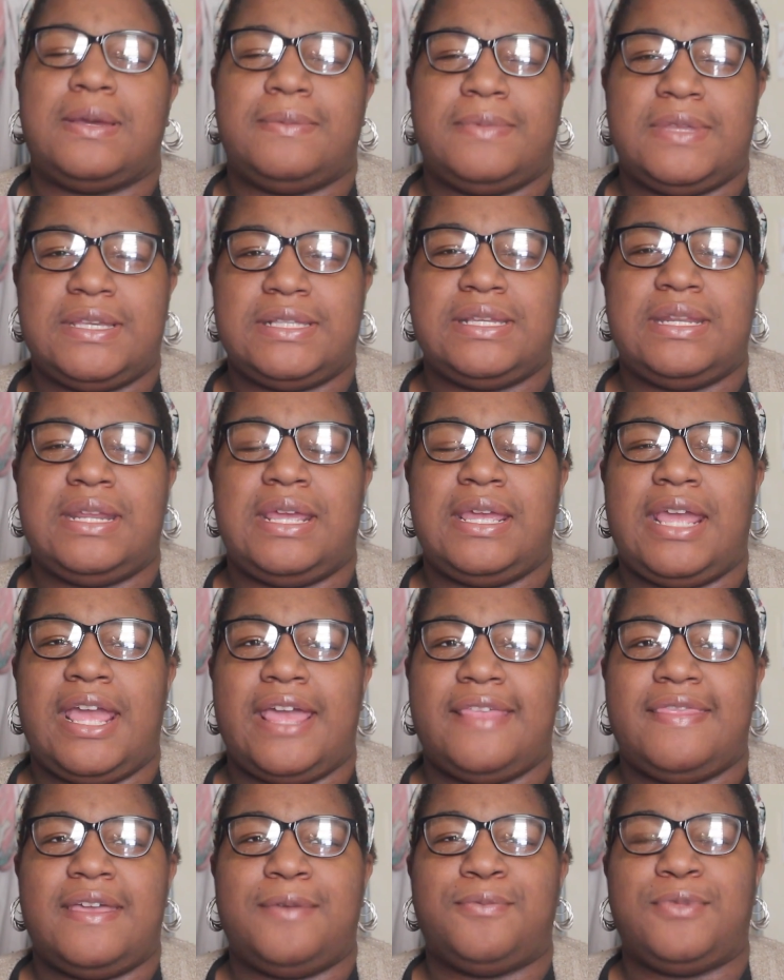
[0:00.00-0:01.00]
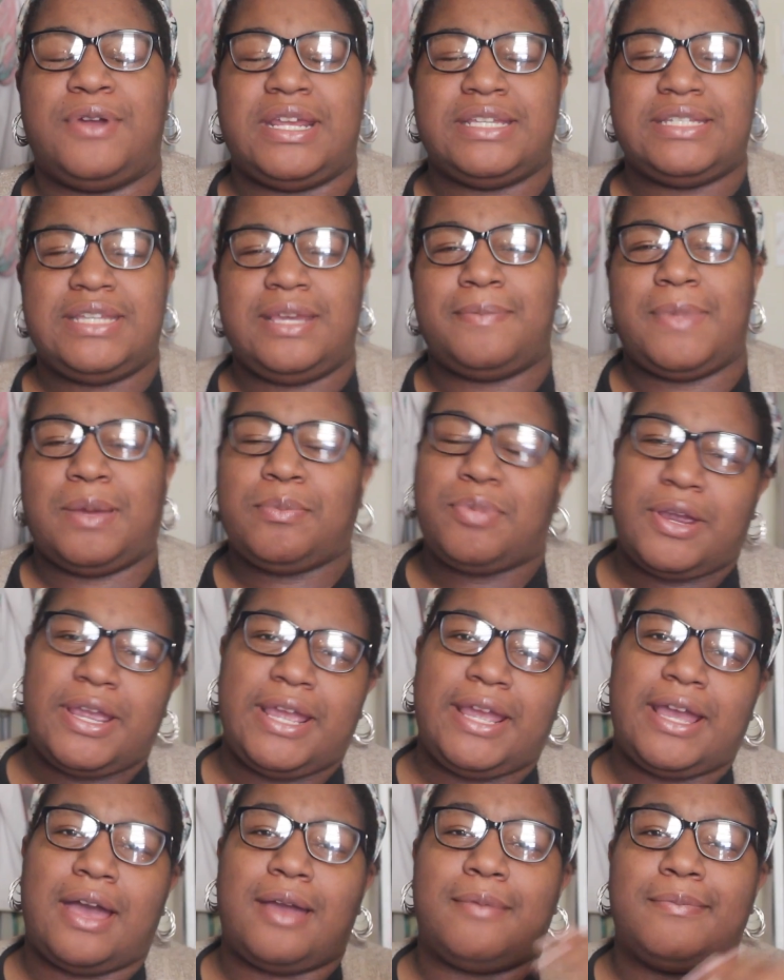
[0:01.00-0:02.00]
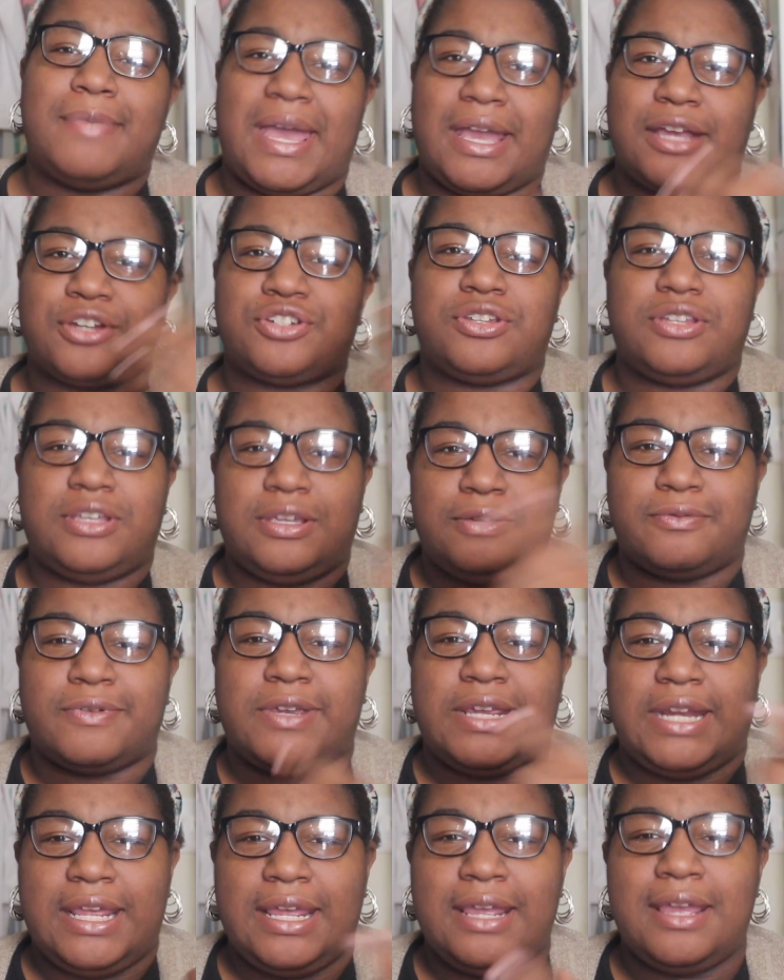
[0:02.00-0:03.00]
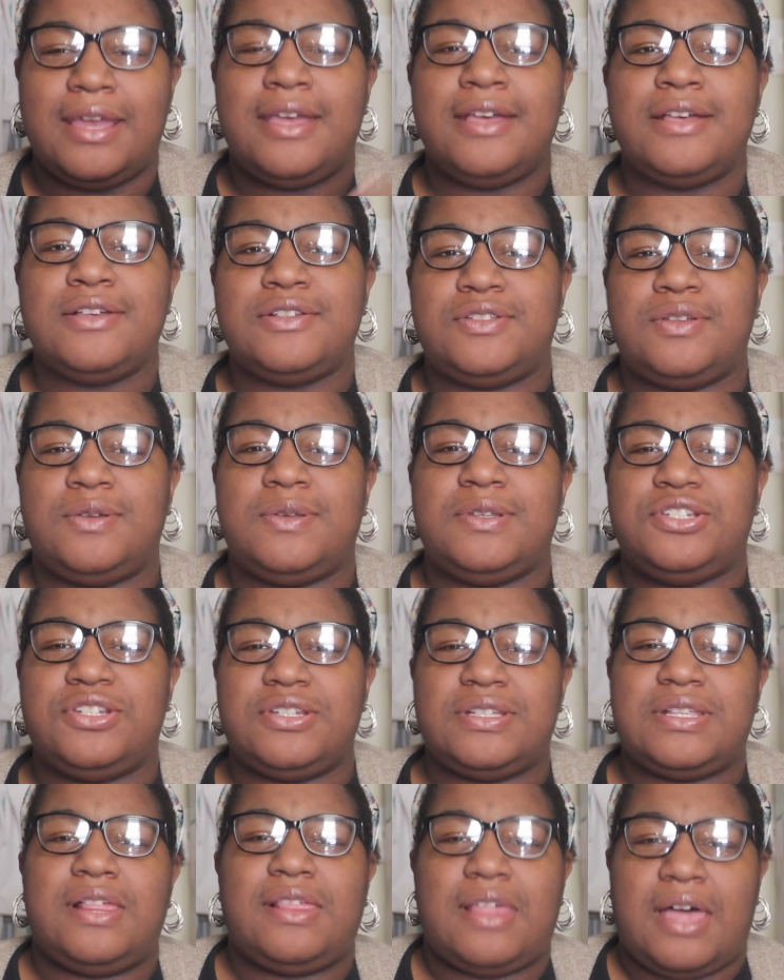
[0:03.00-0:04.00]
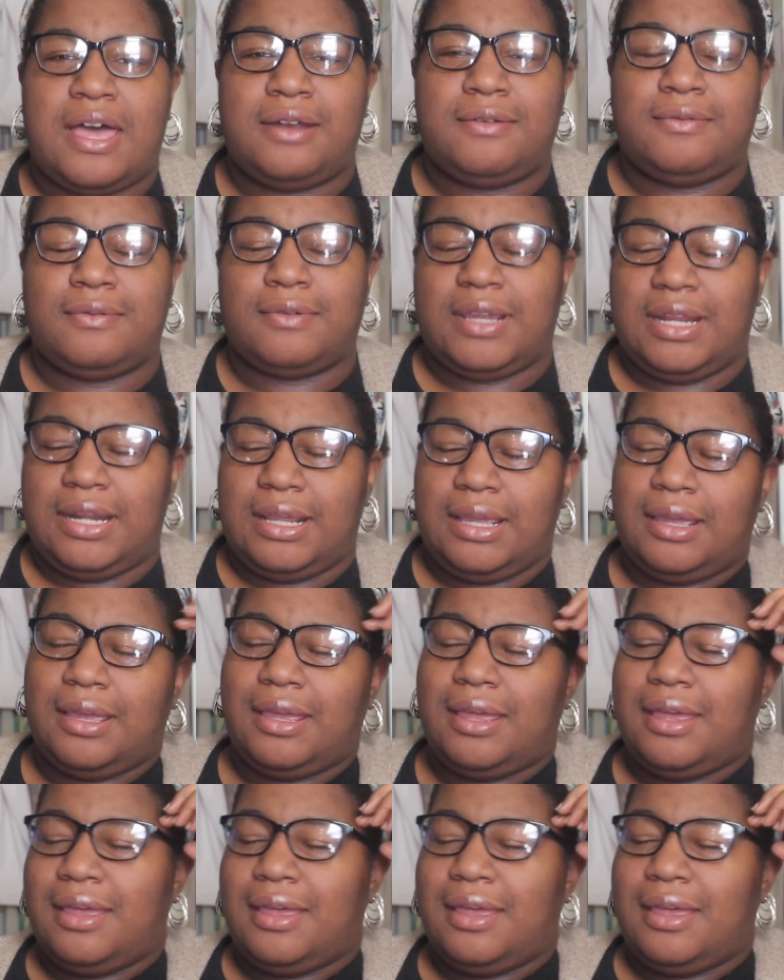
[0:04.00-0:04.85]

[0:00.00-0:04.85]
I'm listening, and then when I take my break, I'm actually reading. So it's just a lot of reading.